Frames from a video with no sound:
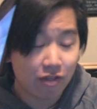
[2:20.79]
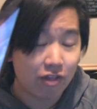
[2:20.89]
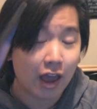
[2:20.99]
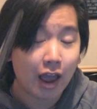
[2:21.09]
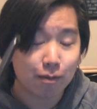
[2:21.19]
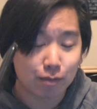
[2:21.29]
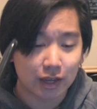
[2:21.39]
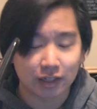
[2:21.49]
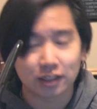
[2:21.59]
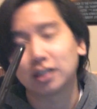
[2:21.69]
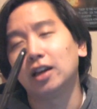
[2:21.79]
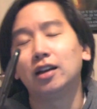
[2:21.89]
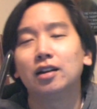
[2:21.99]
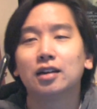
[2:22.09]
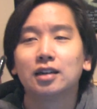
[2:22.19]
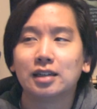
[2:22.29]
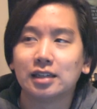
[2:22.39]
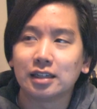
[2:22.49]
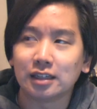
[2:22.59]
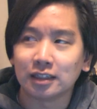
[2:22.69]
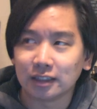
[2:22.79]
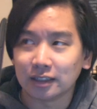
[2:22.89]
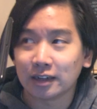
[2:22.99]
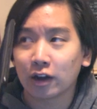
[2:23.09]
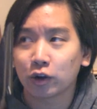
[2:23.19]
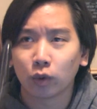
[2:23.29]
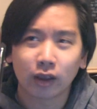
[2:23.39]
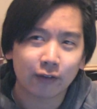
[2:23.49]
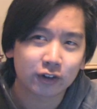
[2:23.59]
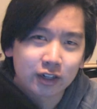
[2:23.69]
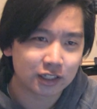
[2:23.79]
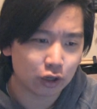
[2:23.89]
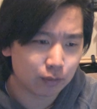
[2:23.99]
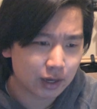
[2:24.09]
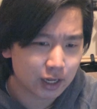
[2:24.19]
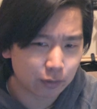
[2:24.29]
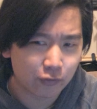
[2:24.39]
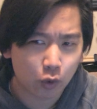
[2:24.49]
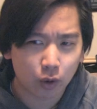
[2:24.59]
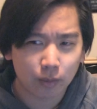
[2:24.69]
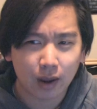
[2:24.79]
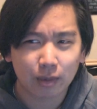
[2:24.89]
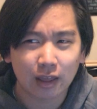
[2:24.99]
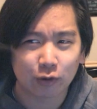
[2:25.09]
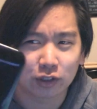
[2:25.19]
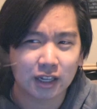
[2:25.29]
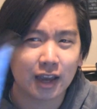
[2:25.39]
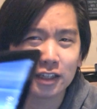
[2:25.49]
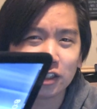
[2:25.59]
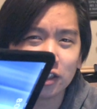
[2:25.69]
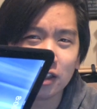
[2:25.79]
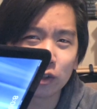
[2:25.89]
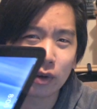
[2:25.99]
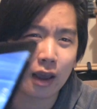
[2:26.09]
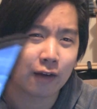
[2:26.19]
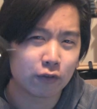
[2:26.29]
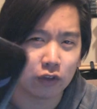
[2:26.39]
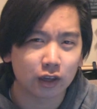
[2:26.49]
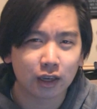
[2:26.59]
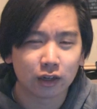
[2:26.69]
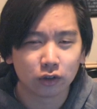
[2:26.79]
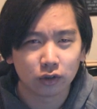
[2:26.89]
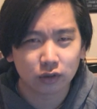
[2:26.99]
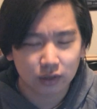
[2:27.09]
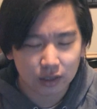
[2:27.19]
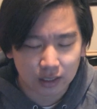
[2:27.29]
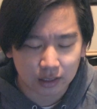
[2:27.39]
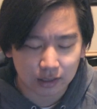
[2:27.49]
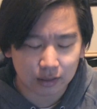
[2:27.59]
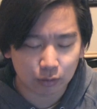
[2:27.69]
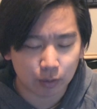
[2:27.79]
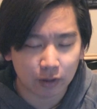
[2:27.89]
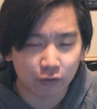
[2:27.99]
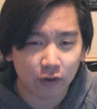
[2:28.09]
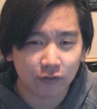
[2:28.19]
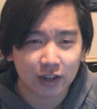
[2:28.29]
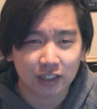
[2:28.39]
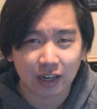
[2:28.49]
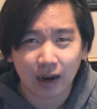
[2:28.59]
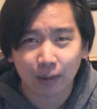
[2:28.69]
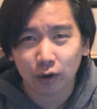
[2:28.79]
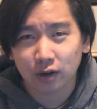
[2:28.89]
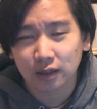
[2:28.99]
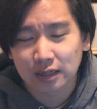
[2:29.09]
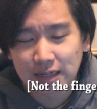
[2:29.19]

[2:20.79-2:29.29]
that being said, now you really have to consider, because before maybe that was the edge that this would have over the Kindle. It would be the front-facing camera,